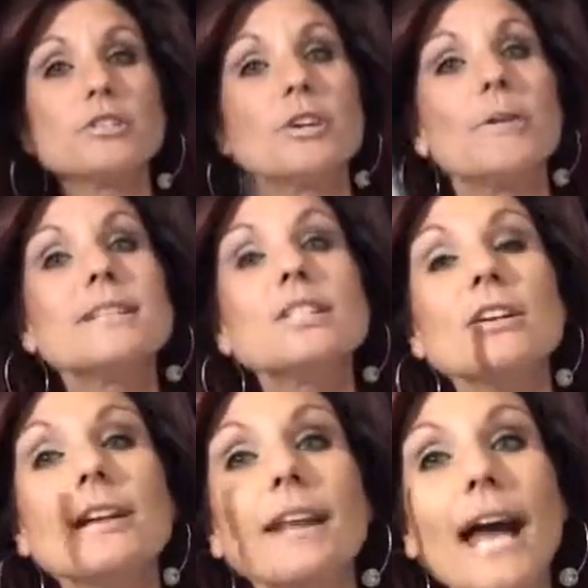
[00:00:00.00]
So it's
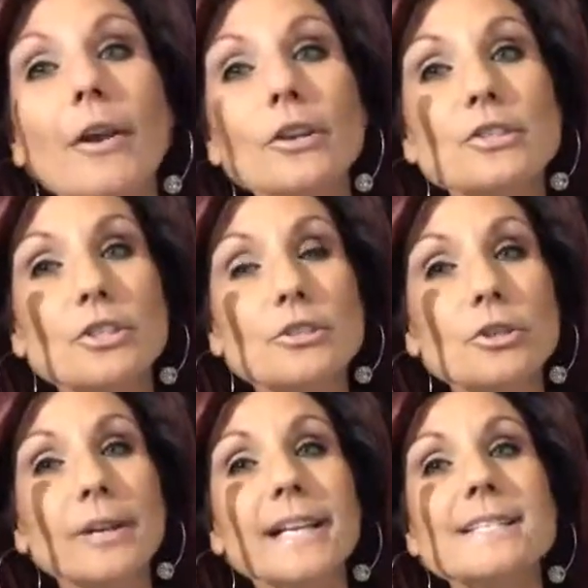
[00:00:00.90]
going to allow you to
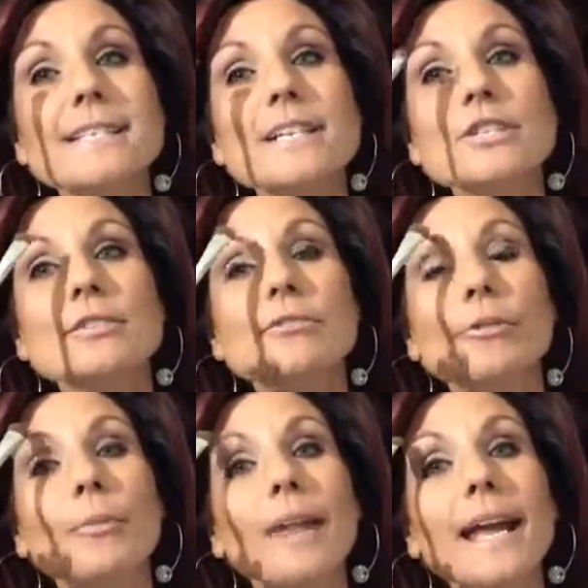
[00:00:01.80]
transition
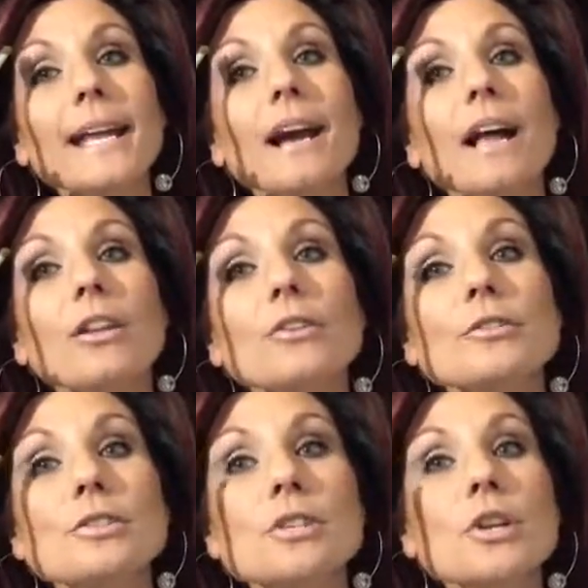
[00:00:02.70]
from light
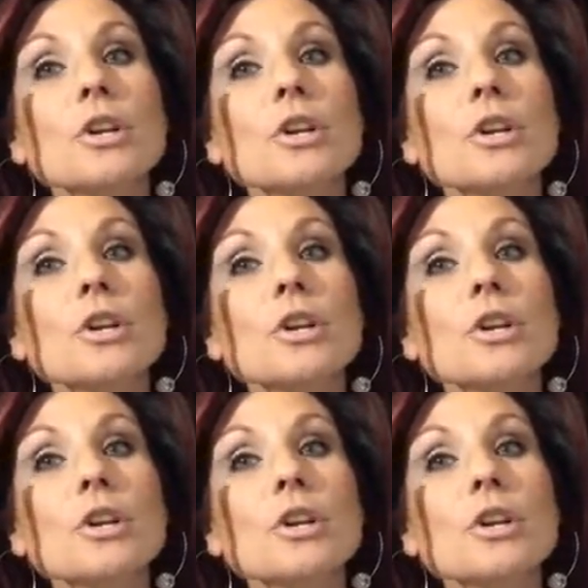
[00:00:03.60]
colors